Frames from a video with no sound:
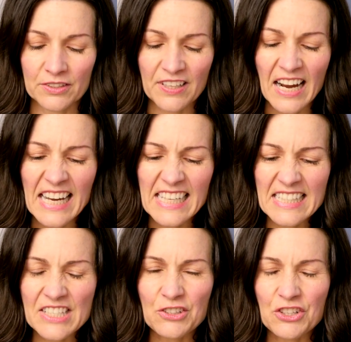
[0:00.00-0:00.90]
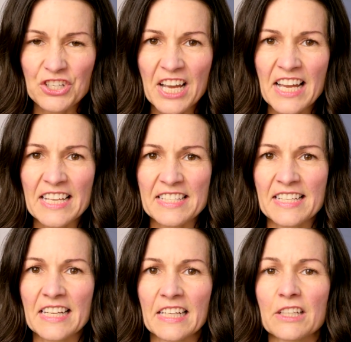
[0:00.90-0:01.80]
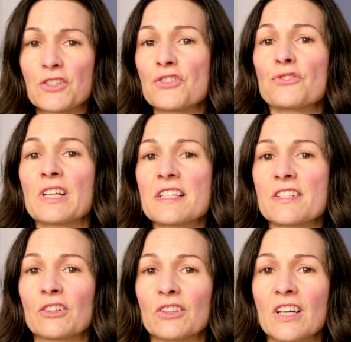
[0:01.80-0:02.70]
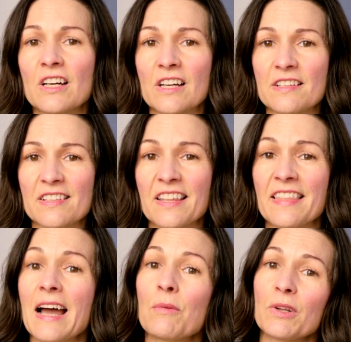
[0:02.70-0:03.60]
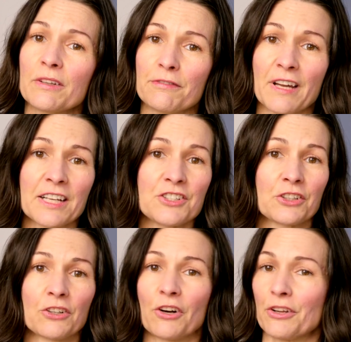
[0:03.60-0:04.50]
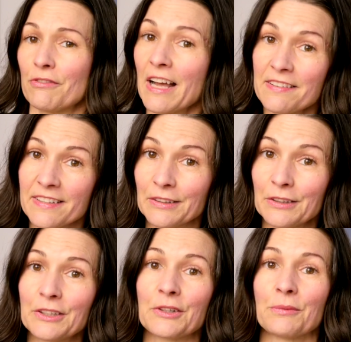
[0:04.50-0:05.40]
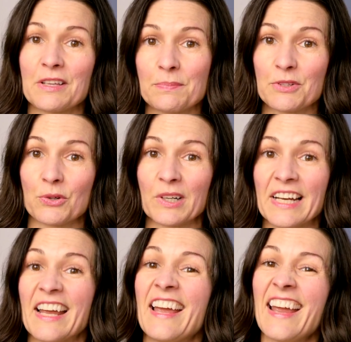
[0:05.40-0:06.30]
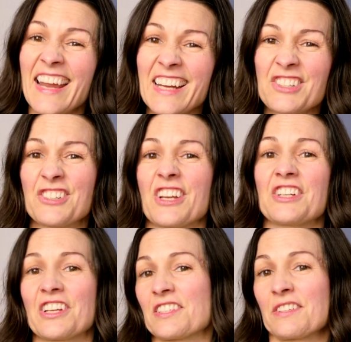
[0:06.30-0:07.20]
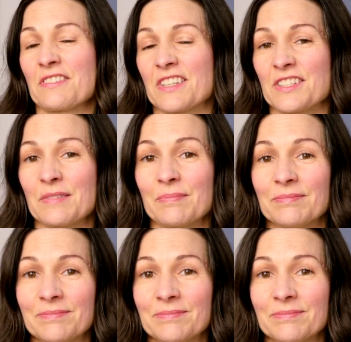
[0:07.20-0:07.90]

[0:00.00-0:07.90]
tightens your chest and constricts your lungs, and that will affect your cardiovascular, your respiratory, and your digestive system.